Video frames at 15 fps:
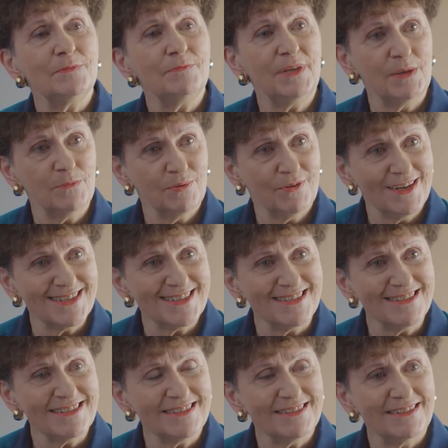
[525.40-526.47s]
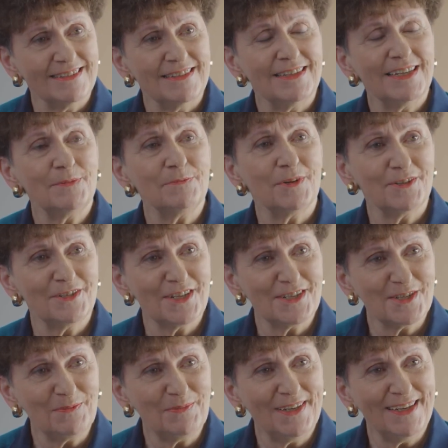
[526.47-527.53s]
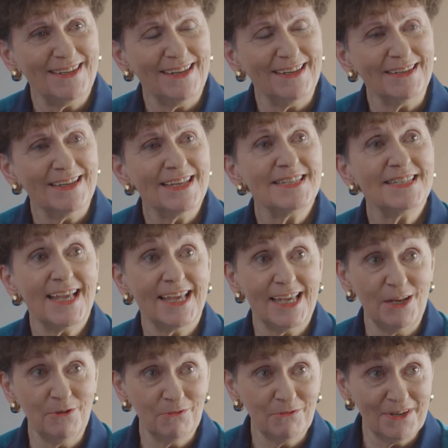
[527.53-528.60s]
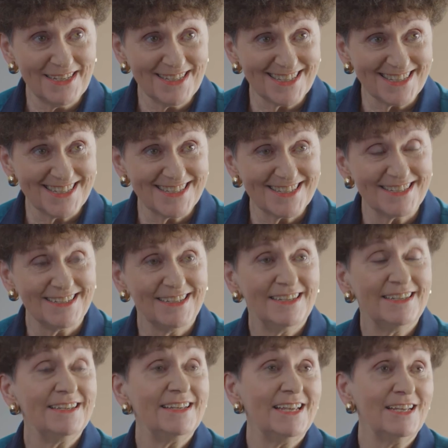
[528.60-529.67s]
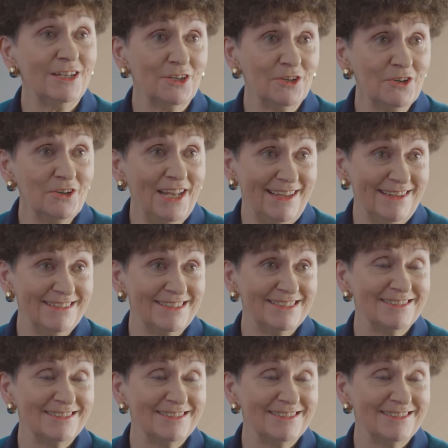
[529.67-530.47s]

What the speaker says: being present and participating, taking risks, and learning.